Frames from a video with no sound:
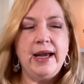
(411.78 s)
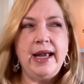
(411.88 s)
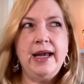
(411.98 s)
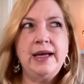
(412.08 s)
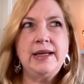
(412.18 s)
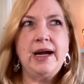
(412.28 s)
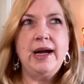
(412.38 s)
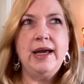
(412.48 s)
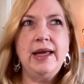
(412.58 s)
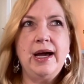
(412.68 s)
And
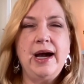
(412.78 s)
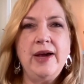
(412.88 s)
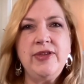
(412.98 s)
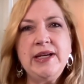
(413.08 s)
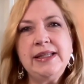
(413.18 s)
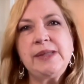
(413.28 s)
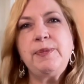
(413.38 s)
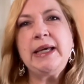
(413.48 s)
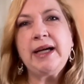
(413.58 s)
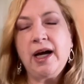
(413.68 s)
I think it's
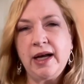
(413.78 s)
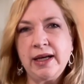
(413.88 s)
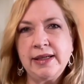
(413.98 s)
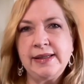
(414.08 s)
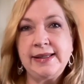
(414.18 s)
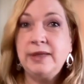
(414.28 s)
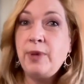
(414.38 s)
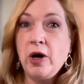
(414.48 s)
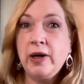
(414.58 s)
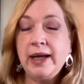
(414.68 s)
because, in
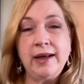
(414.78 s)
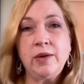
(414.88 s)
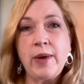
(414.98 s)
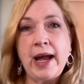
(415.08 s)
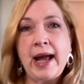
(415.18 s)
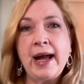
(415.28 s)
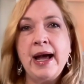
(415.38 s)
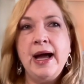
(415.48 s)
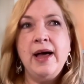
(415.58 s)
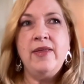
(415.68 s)
part anyway,
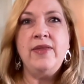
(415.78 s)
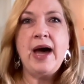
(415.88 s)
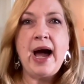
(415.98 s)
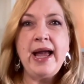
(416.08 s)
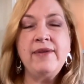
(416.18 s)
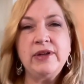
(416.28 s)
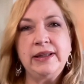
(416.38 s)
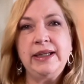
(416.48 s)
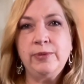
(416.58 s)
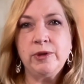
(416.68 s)
that I have a
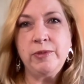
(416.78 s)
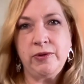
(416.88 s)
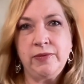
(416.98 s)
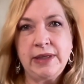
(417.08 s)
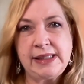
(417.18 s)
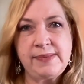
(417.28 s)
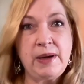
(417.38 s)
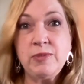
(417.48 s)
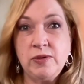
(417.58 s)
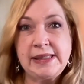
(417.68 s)
Libra moon. That's my
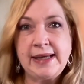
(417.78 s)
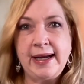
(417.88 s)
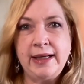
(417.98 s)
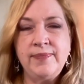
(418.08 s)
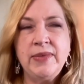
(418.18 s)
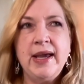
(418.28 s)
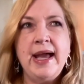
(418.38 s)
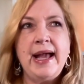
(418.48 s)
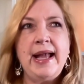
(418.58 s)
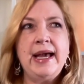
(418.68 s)
moon sign.
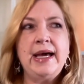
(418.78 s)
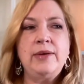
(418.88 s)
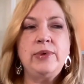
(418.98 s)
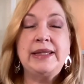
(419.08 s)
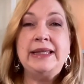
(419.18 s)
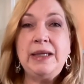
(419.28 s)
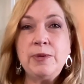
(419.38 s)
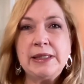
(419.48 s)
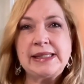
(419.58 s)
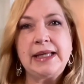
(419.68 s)
And with
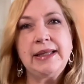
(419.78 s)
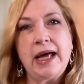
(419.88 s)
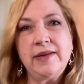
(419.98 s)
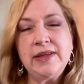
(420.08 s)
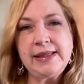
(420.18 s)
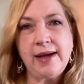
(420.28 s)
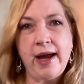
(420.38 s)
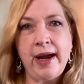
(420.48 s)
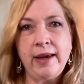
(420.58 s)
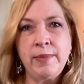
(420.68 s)
Libras, a lot of the
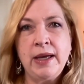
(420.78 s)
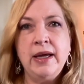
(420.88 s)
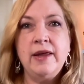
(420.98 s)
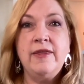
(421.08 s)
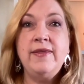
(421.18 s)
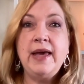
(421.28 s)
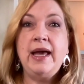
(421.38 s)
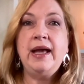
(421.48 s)
time, they